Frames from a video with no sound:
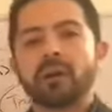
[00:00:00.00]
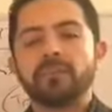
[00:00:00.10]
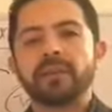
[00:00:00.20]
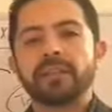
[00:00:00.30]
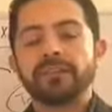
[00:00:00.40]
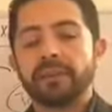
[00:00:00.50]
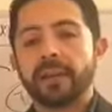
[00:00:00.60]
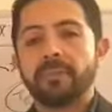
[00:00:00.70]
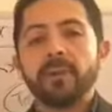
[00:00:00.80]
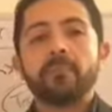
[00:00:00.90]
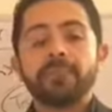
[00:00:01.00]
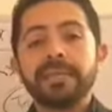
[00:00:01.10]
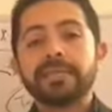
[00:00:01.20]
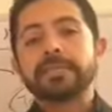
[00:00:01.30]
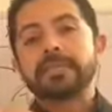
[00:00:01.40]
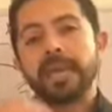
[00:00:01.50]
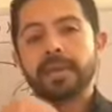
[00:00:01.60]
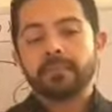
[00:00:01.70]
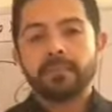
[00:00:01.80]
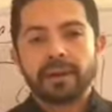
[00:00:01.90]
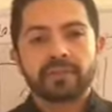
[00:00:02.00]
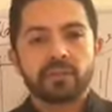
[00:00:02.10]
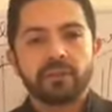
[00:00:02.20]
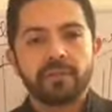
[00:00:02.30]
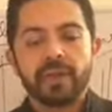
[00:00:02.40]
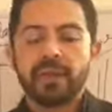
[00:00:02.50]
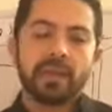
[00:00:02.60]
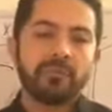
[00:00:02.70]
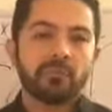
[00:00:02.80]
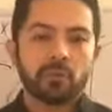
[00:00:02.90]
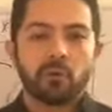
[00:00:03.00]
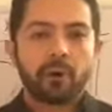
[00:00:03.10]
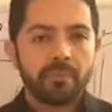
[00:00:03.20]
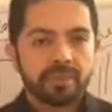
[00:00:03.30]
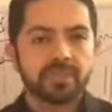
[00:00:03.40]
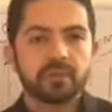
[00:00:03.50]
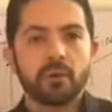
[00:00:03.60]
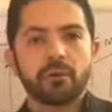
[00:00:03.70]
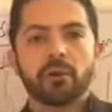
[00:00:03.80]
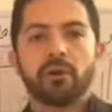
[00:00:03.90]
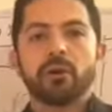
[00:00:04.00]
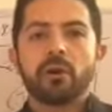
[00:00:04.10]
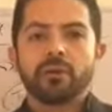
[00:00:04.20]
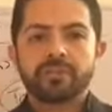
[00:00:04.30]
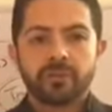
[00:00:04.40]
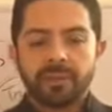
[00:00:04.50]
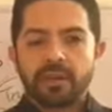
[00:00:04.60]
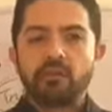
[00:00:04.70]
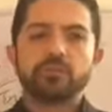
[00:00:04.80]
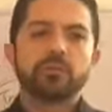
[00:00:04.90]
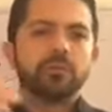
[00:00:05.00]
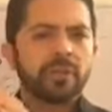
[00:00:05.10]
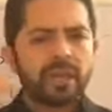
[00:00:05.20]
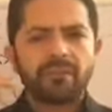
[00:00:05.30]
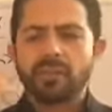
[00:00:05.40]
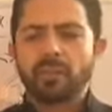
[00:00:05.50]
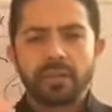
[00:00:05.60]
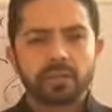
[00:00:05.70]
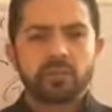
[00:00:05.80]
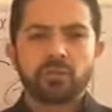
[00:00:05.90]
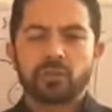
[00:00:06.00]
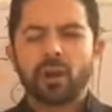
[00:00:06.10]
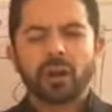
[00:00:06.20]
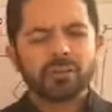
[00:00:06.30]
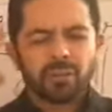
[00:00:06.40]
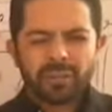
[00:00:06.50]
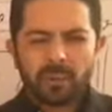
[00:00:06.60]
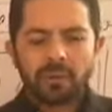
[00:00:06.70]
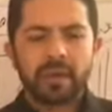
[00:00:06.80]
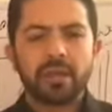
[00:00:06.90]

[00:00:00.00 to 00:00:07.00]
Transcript: I'm going to leave it up. Please take my survey if you are a business owner or somebody who's even looking to start. I want to